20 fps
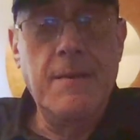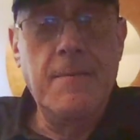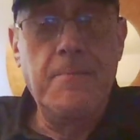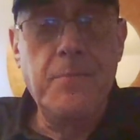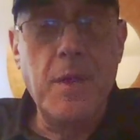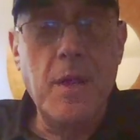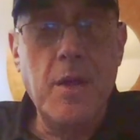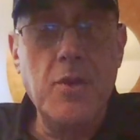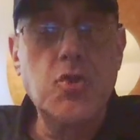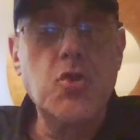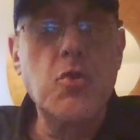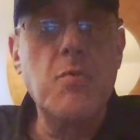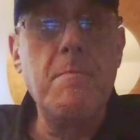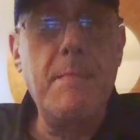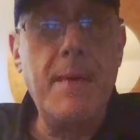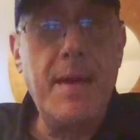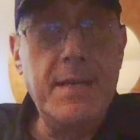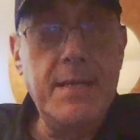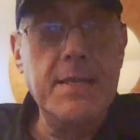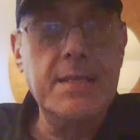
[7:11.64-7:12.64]
a
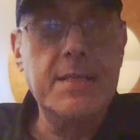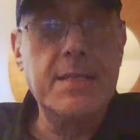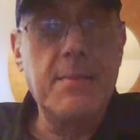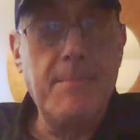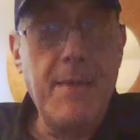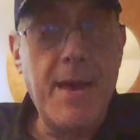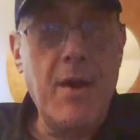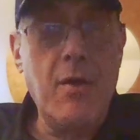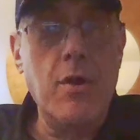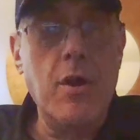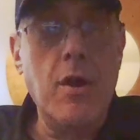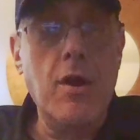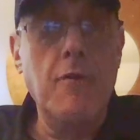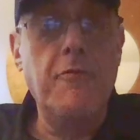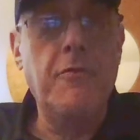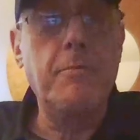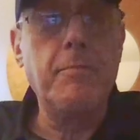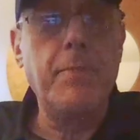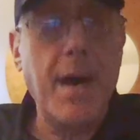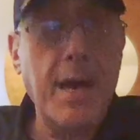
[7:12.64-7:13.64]
tremendous amount
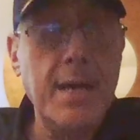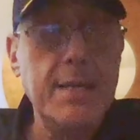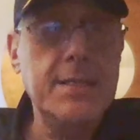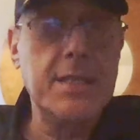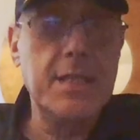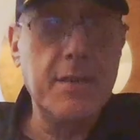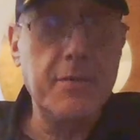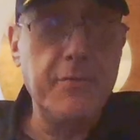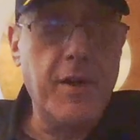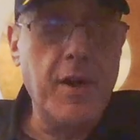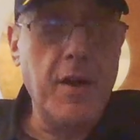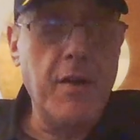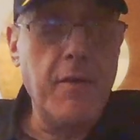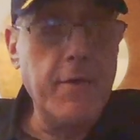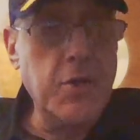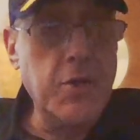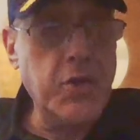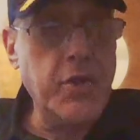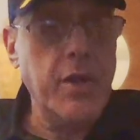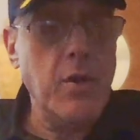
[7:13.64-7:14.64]
of positive
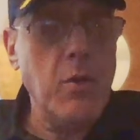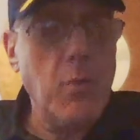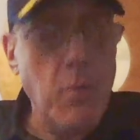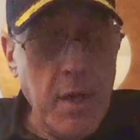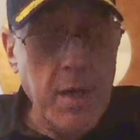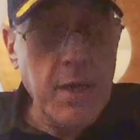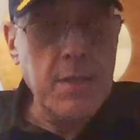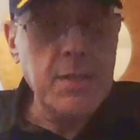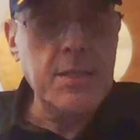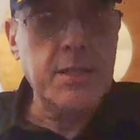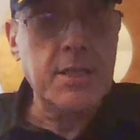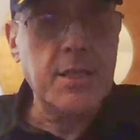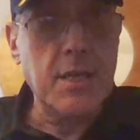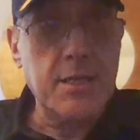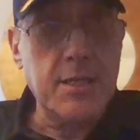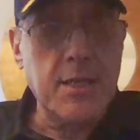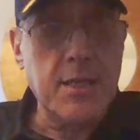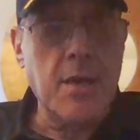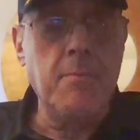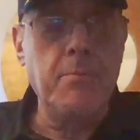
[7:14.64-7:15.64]
coverage. There was
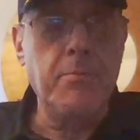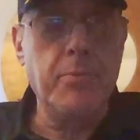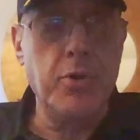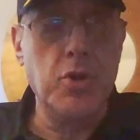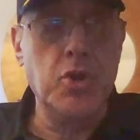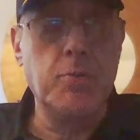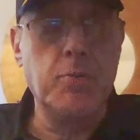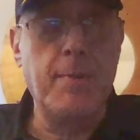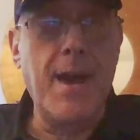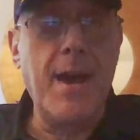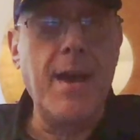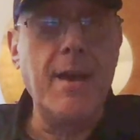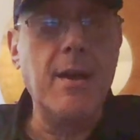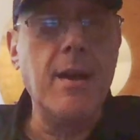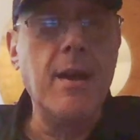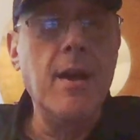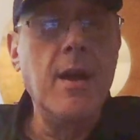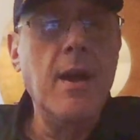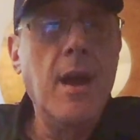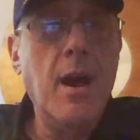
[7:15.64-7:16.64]
some pushback
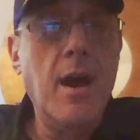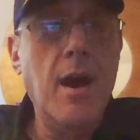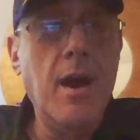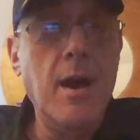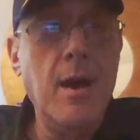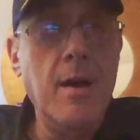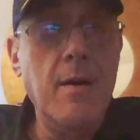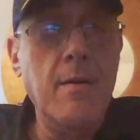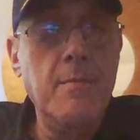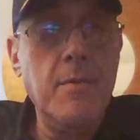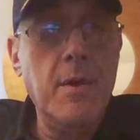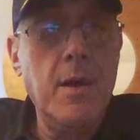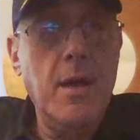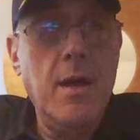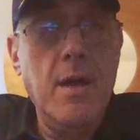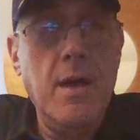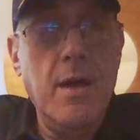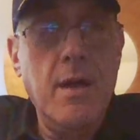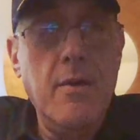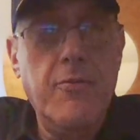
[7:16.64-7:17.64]
um,
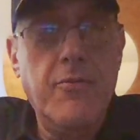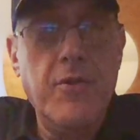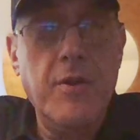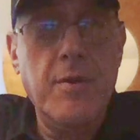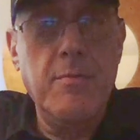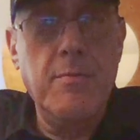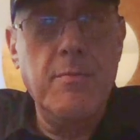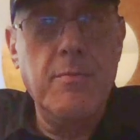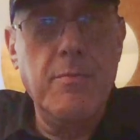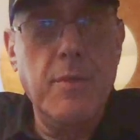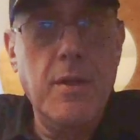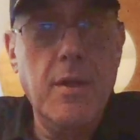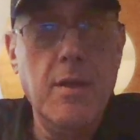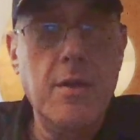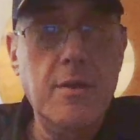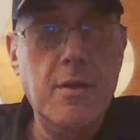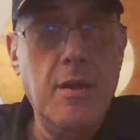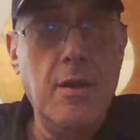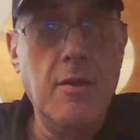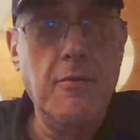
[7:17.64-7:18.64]
uh, from
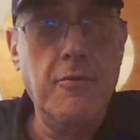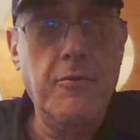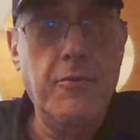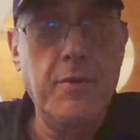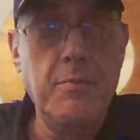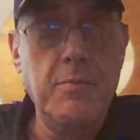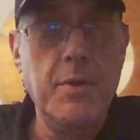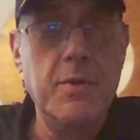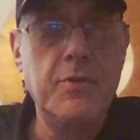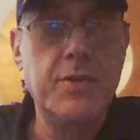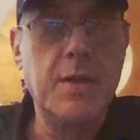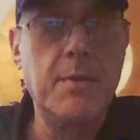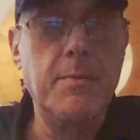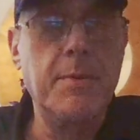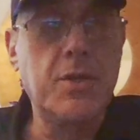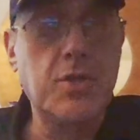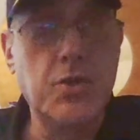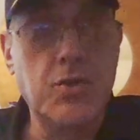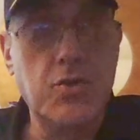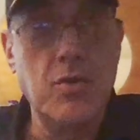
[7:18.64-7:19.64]
you know from some
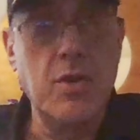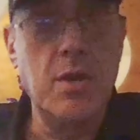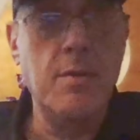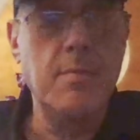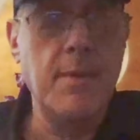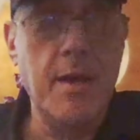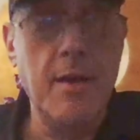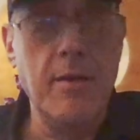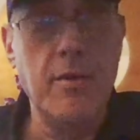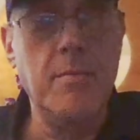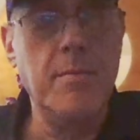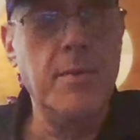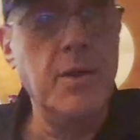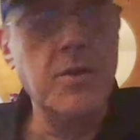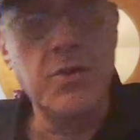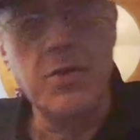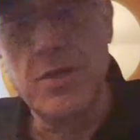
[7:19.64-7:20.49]
extreme elements